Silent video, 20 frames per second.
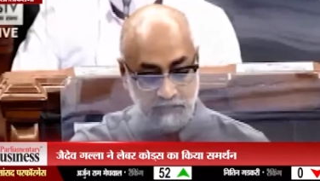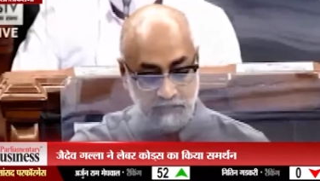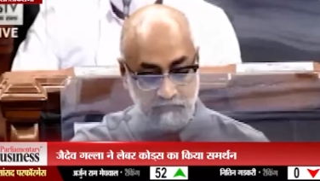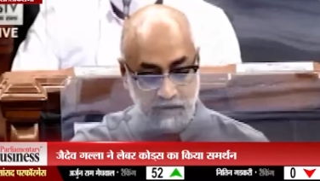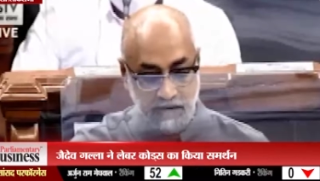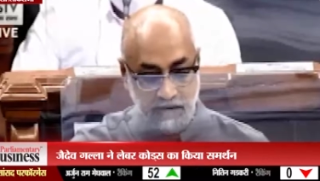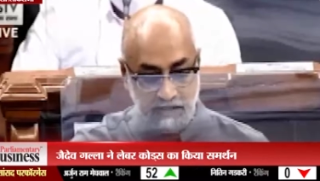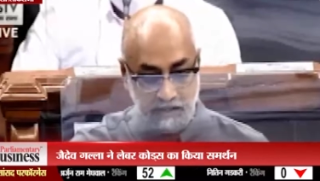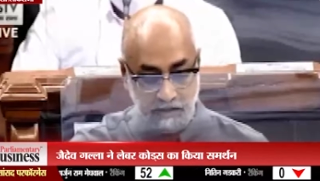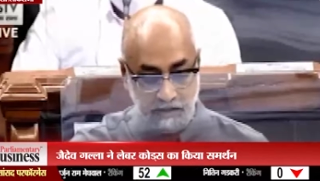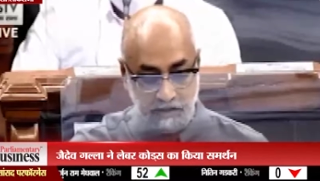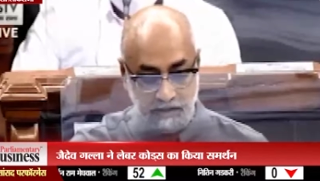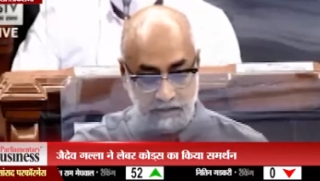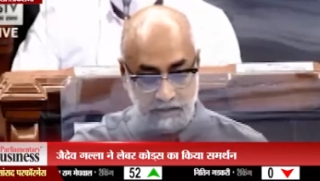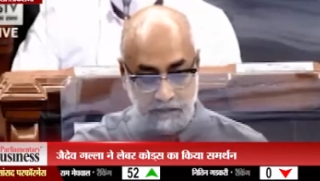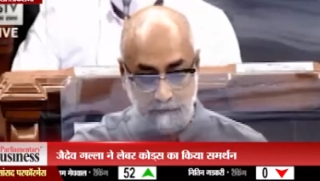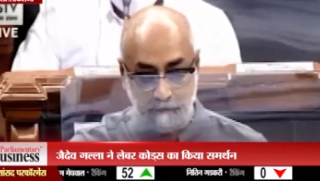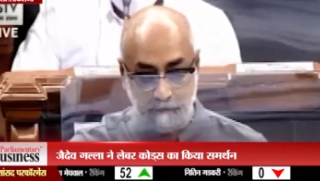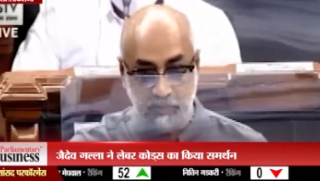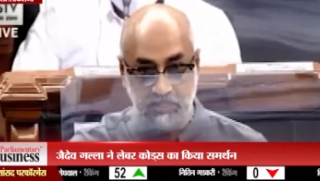defined under
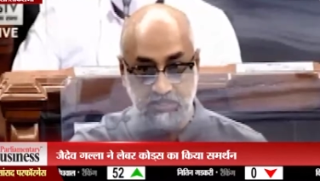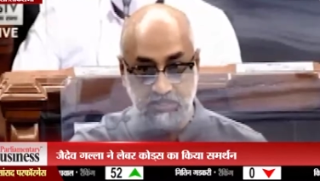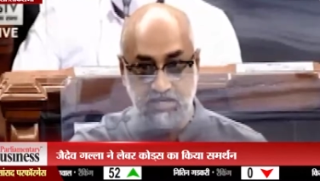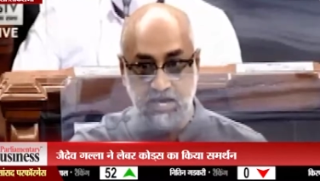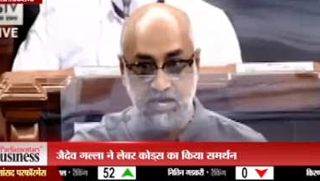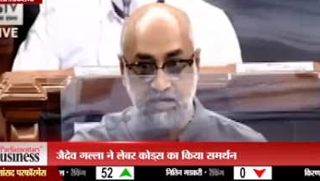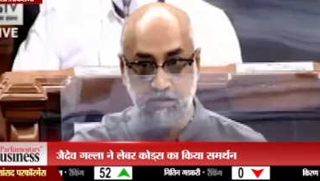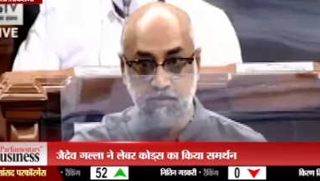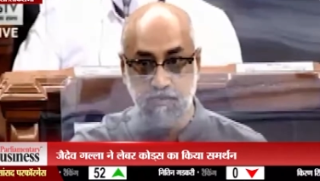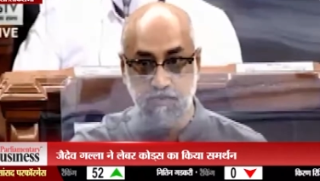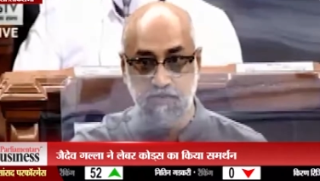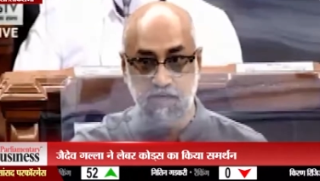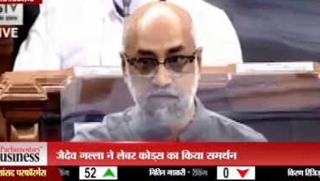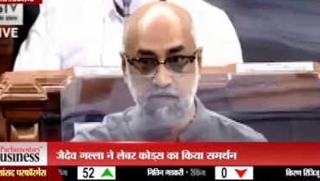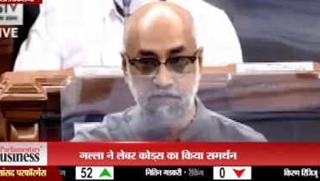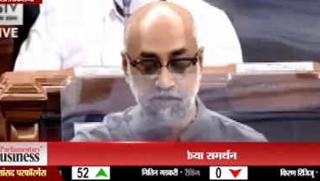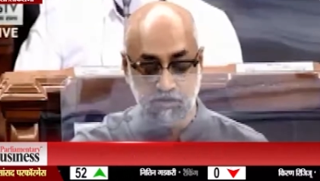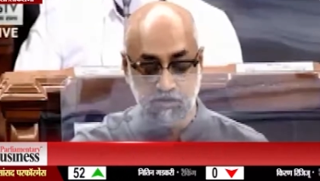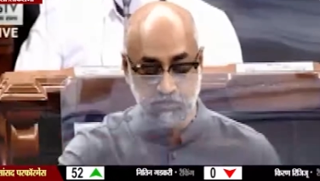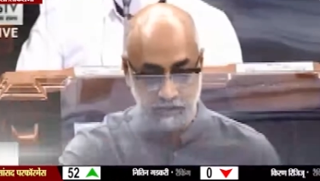the Companies Act
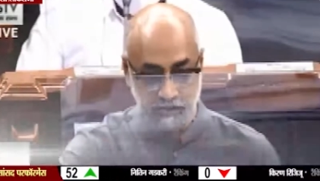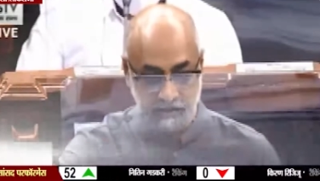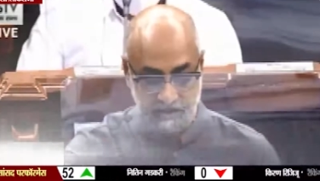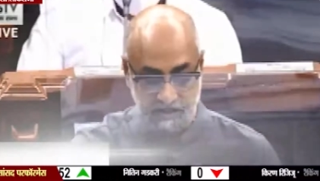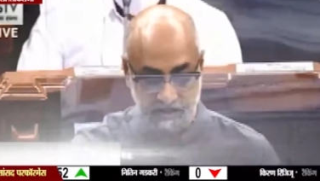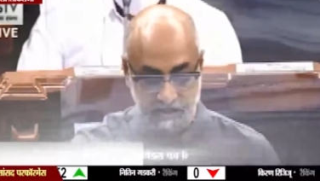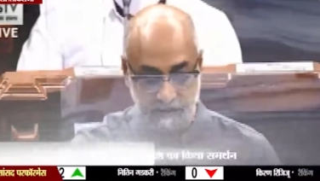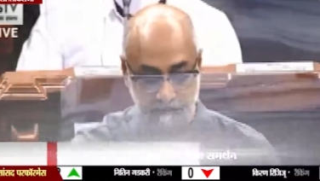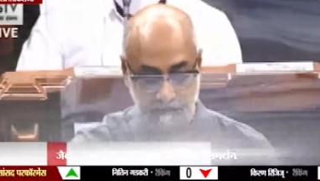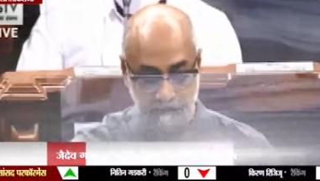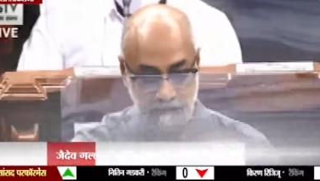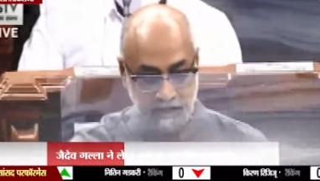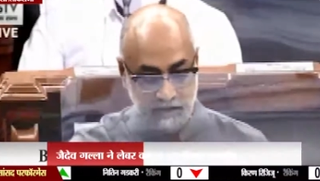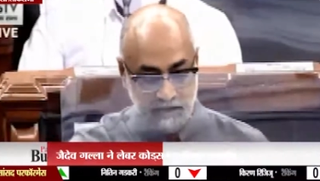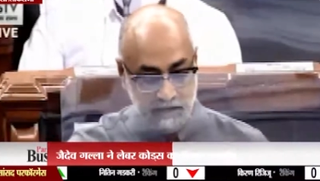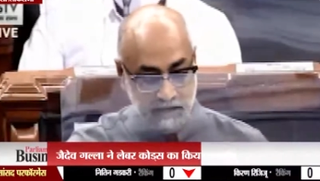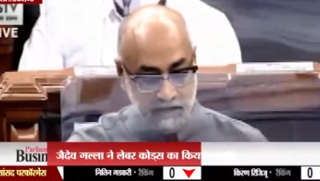2013.